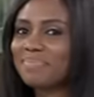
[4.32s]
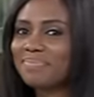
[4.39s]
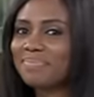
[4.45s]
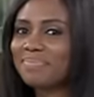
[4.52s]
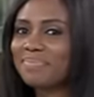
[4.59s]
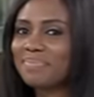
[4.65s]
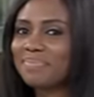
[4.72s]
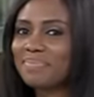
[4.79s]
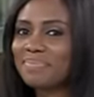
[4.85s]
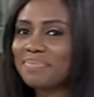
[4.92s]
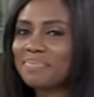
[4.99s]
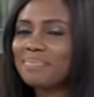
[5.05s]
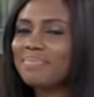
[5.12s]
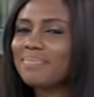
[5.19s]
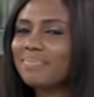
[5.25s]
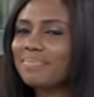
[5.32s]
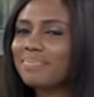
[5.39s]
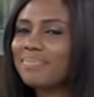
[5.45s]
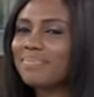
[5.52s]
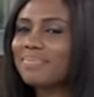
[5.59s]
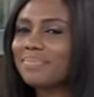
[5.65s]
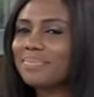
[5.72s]

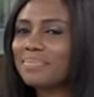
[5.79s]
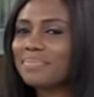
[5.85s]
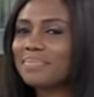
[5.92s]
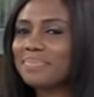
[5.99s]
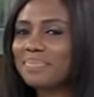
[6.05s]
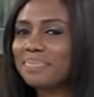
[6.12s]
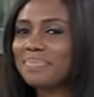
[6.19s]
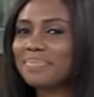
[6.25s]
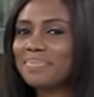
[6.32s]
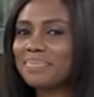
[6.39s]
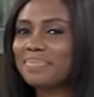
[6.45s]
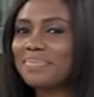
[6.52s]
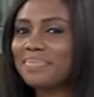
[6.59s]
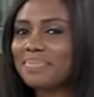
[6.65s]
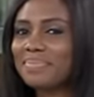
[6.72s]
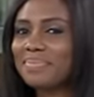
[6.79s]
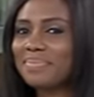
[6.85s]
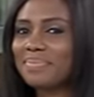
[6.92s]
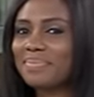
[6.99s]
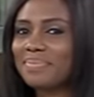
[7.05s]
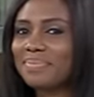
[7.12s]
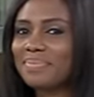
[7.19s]

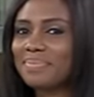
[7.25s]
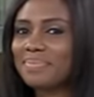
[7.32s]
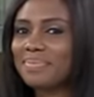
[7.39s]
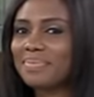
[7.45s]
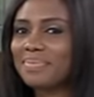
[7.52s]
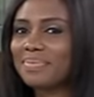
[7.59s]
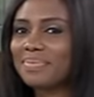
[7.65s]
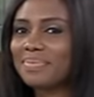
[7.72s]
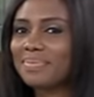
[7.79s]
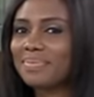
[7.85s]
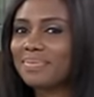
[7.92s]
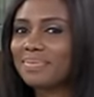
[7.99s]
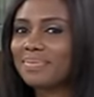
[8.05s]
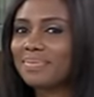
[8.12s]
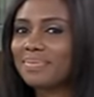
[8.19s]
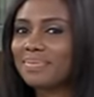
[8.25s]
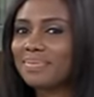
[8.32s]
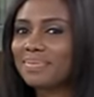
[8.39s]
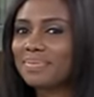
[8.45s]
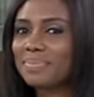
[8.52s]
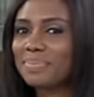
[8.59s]
(not speaking)